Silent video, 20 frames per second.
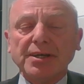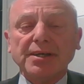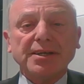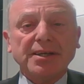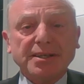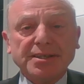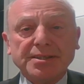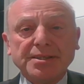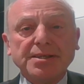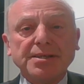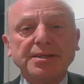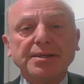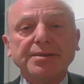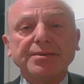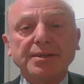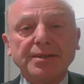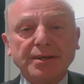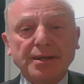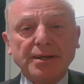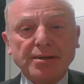And indeed, in the
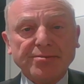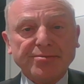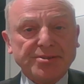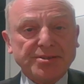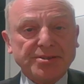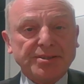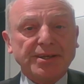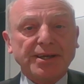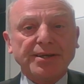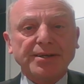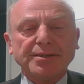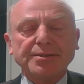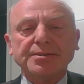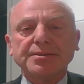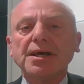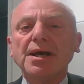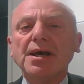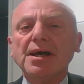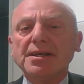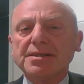Gulf states,
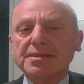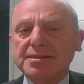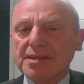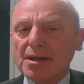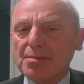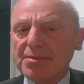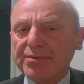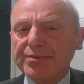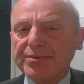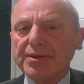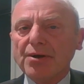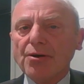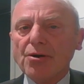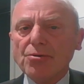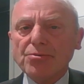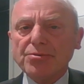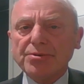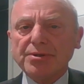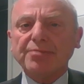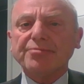some of the
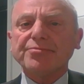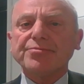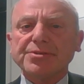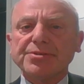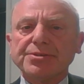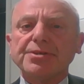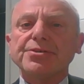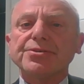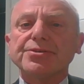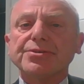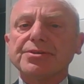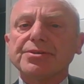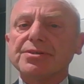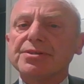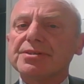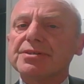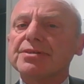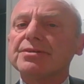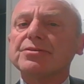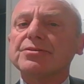older physicians
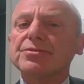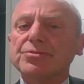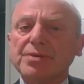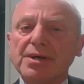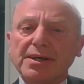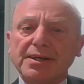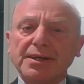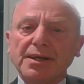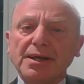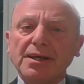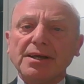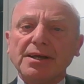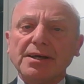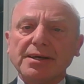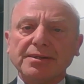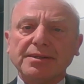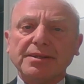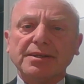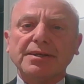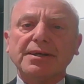still try and
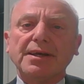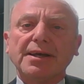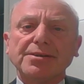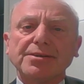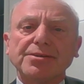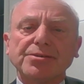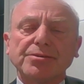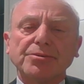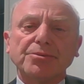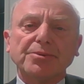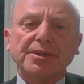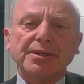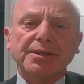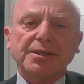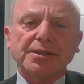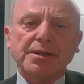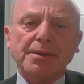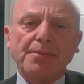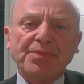hide the cancer word.